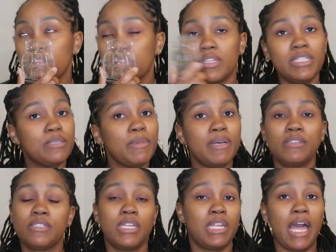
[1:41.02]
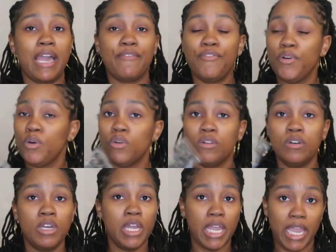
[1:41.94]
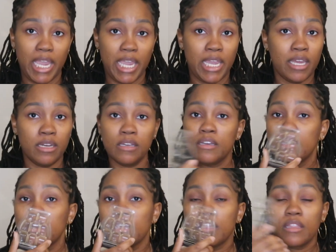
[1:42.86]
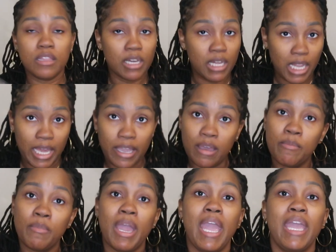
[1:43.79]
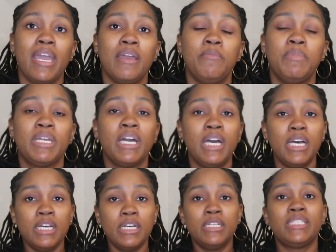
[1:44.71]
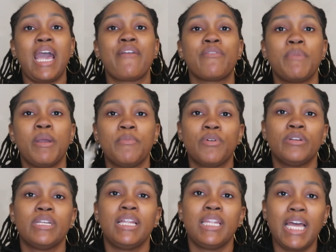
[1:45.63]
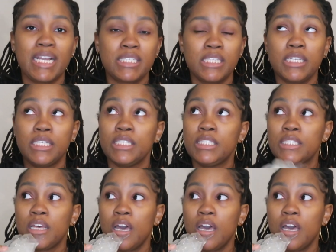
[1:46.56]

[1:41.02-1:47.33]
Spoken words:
this smells delightful in the clam, and because I remembered Alexis